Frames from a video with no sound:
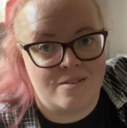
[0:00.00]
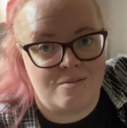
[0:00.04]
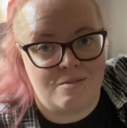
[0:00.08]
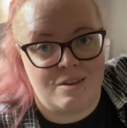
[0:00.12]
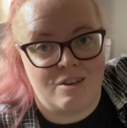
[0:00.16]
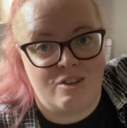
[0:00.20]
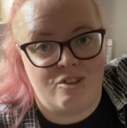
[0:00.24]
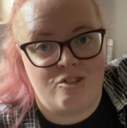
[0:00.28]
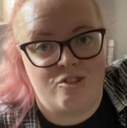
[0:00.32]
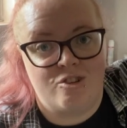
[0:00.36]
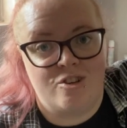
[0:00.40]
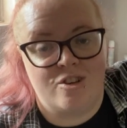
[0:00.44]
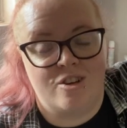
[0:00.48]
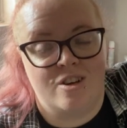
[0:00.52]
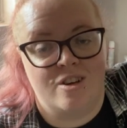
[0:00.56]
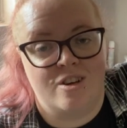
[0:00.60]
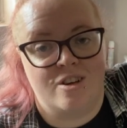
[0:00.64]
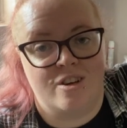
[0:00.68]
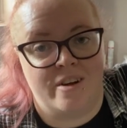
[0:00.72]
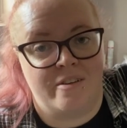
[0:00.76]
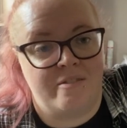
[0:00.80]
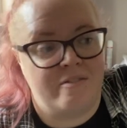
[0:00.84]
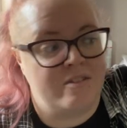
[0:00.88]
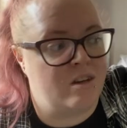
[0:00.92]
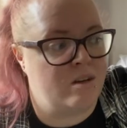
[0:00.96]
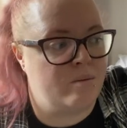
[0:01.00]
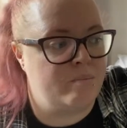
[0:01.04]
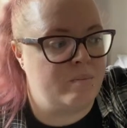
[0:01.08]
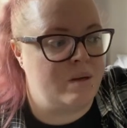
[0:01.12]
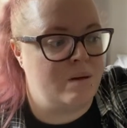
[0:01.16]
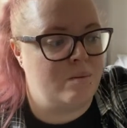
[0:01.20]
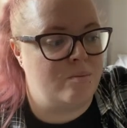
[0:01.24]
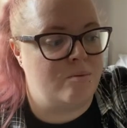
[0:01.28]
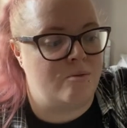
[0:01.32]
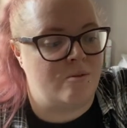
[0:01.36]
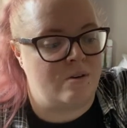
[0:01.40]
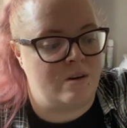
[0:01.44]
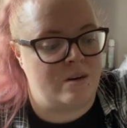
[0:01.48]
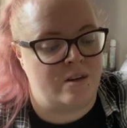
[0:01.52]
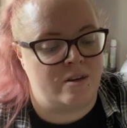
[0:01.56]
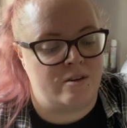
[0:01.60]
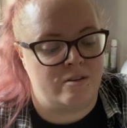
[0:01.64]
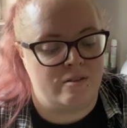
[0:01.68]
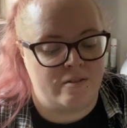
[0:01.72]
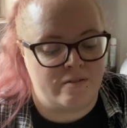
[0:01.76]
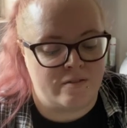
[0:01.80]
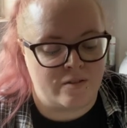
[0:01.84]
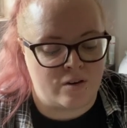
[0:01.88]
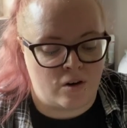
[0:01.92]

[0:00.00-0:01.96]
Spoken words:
which a few people I know have